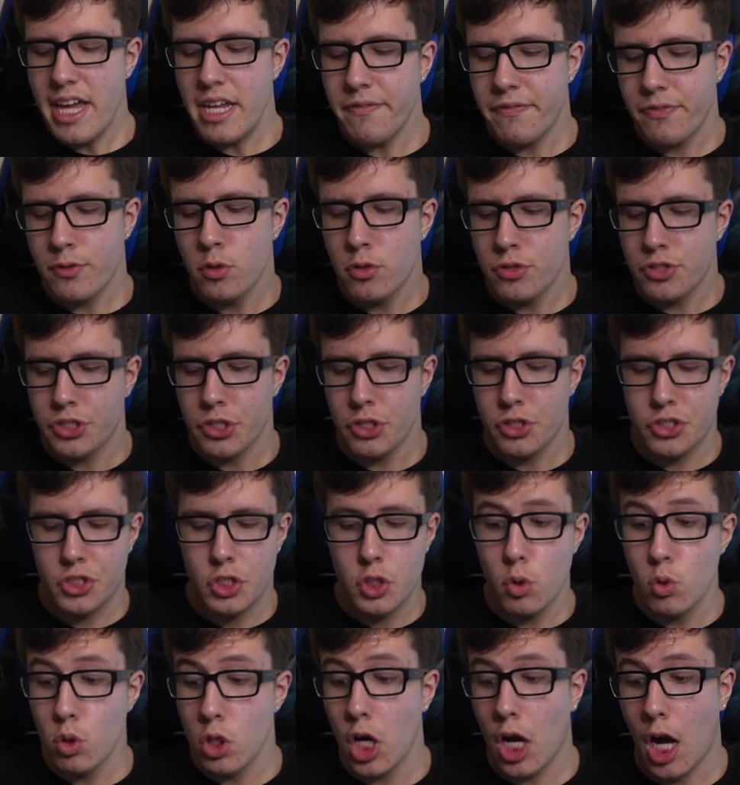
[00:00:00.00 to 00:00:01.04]
influencers do
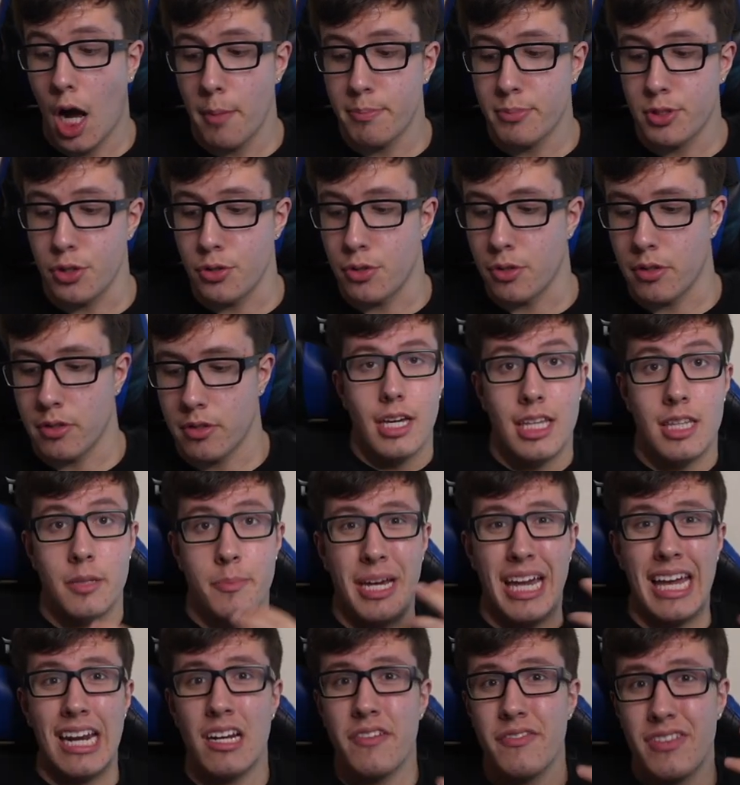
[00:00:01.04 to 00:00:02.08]
you look up to? In the
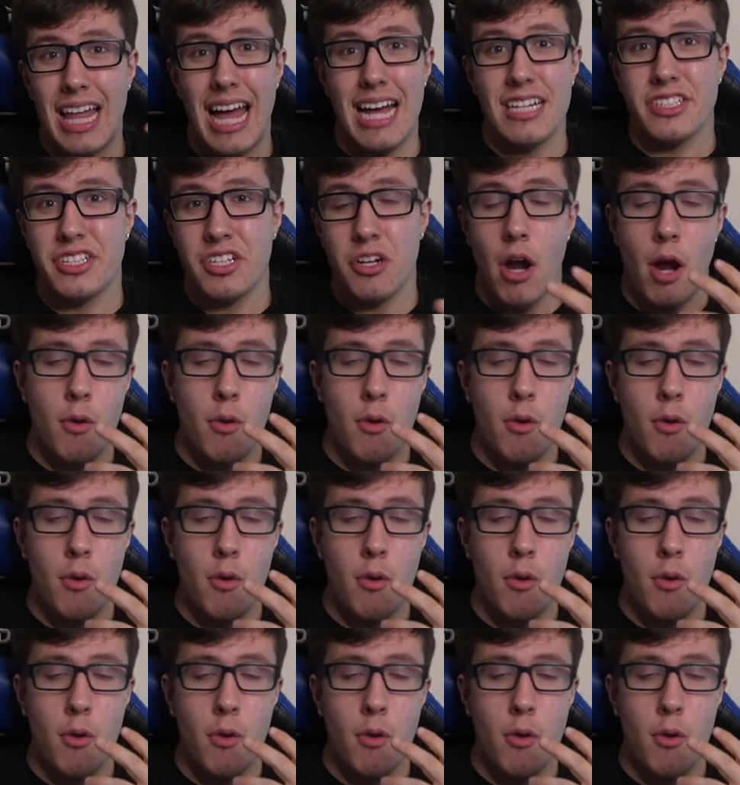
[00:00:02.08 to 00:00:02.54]
beginning of last year,